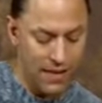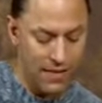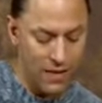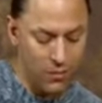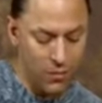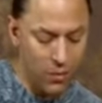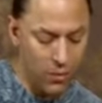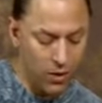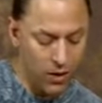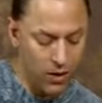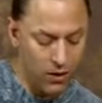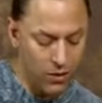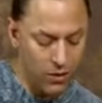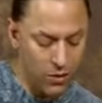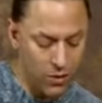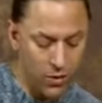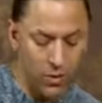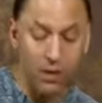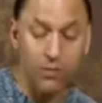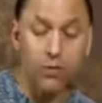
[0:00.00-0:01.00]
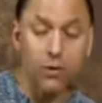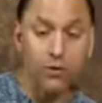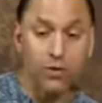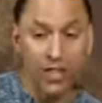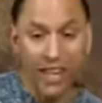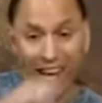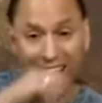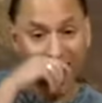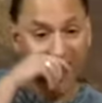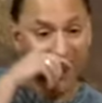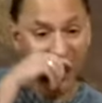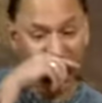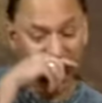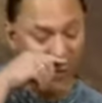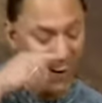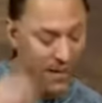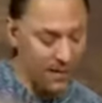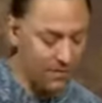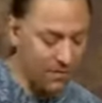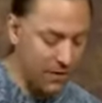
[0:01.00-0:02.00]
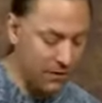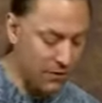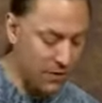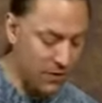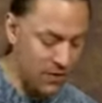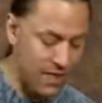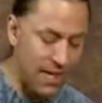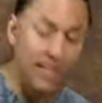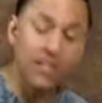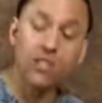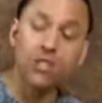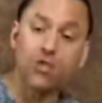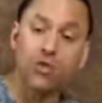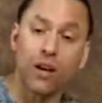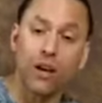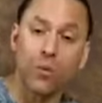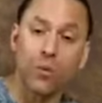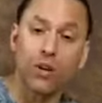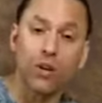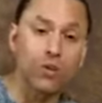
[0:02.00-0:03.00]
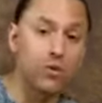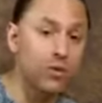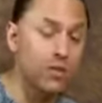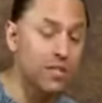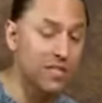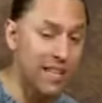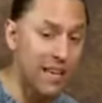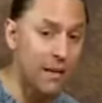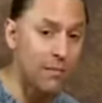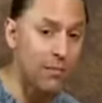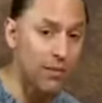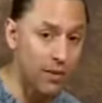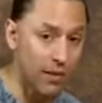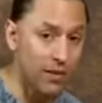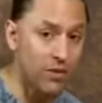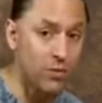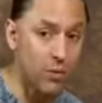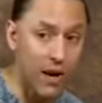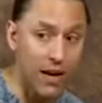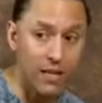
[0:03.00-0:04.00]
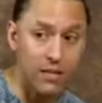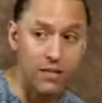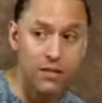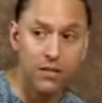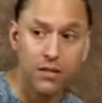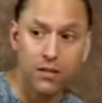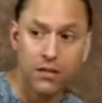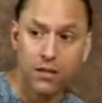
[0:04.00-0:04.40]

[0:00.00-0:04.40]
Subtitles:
then what we're going to do is we're going to move to 8th fret of the 2nd string. We're going to do the same thing twice.